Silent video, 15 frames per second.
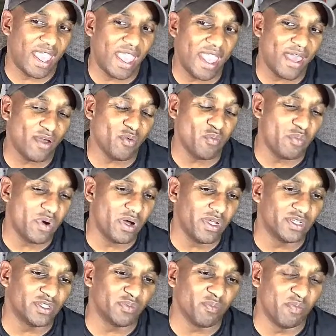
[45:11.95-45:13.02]
How
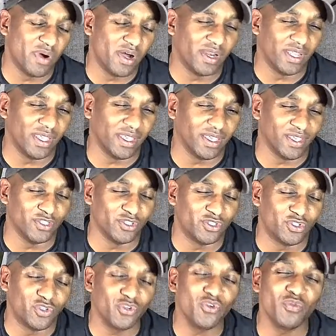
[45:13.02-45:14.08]
much money is
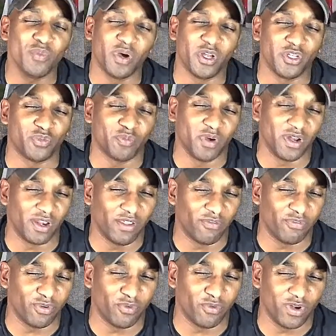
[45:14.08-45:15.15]
too much
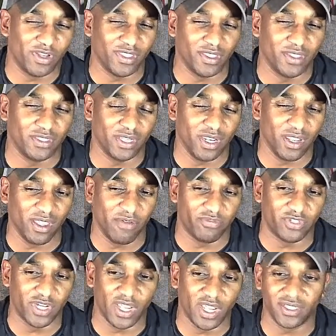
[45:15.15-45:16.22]
money for one of these
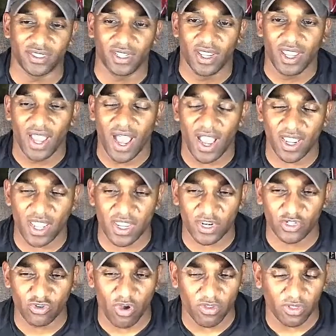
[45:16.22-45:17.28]
EDF jets? I kind
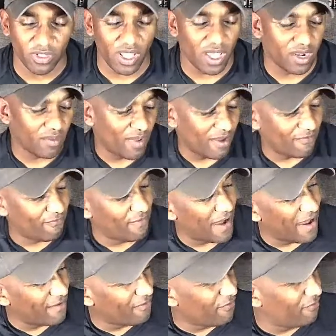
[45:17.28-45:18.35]
of draw the line about
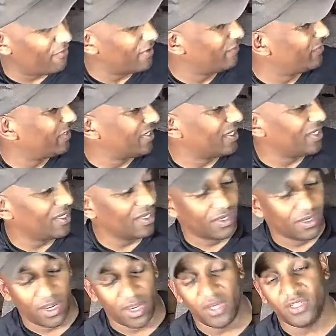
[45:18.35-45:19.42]
550.
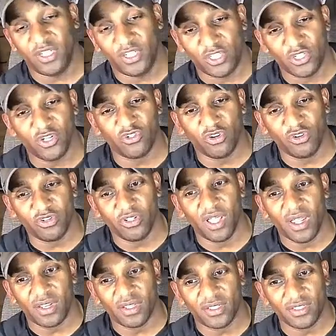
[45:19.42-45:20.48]
Actually, I should have drawn the
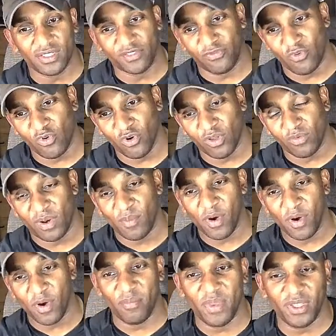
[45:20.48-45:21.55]
line at 640 when I
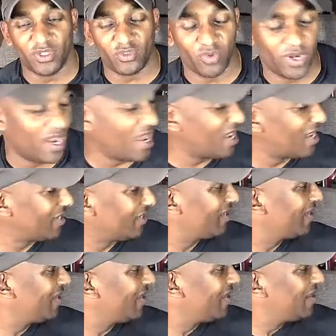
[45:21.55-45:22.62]
bought the MiG-29,
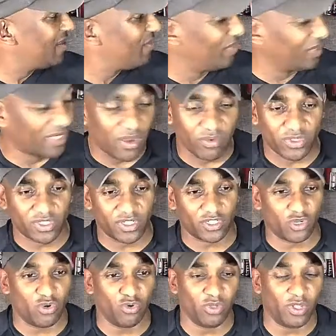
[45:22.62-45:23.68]
but that was
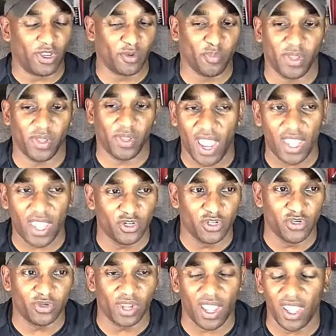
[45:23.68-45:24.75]
such a cool airplane. I had to
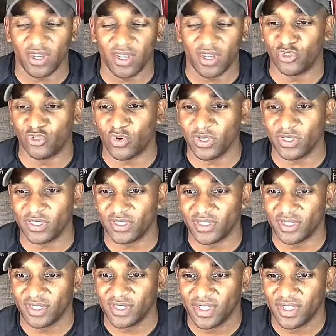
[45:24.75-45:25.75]
do it. I had no choice.